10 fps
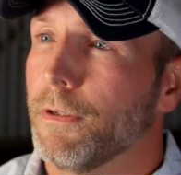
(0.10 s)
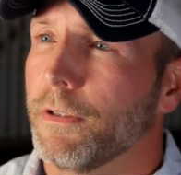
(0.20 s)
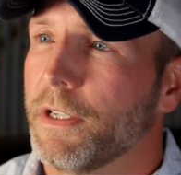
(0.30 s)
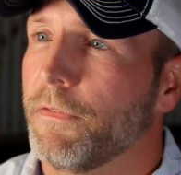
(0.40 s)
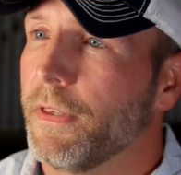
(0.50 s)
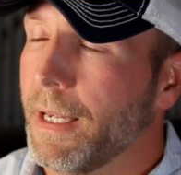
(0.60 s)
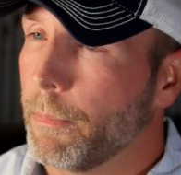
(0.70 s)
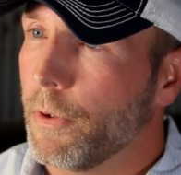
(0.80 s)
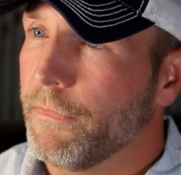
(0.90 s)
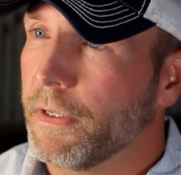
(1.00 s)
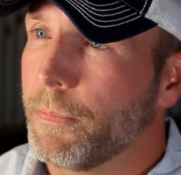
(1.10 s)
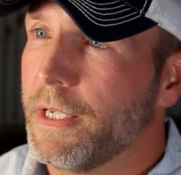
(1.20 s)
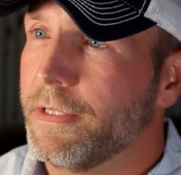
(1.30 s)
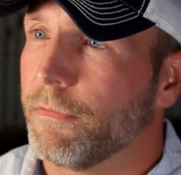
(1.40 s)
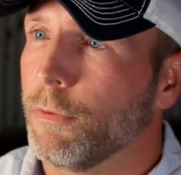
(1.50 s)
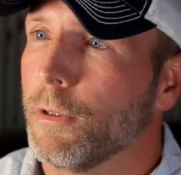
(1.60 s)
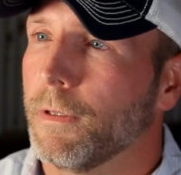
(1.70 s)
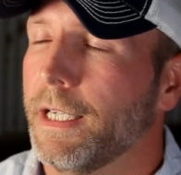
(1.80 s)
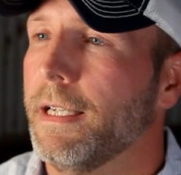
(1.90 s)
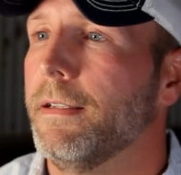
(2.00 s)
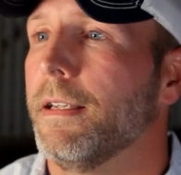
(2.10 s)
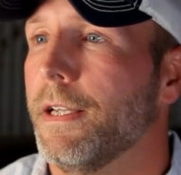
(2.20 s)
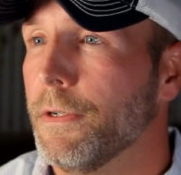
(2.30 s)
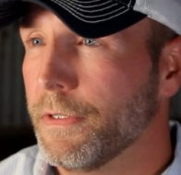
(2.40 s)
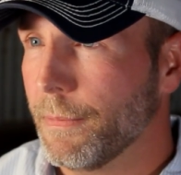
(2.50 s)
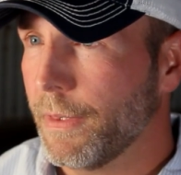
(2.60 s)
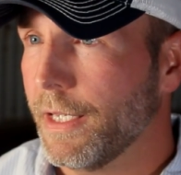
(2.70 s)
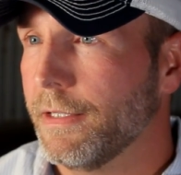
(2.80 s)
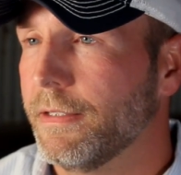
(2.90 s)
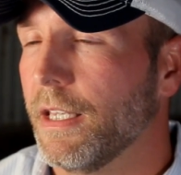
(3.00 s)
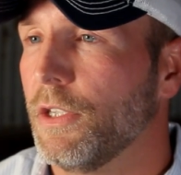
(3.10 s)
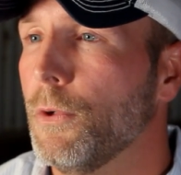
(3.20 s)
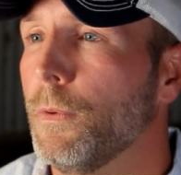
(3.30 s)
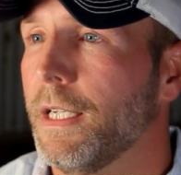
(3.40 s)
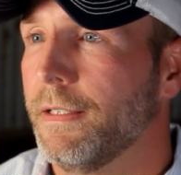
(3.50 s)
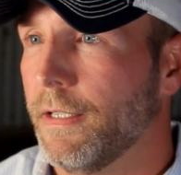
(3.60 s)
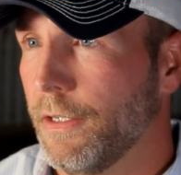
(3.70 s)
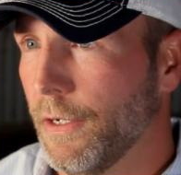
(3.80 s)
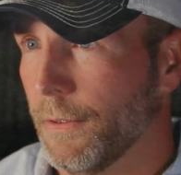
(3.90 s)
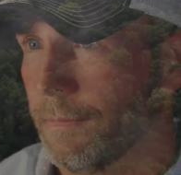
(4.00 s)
you're looking for that perfect piece of rural land, here are some things that you need to know.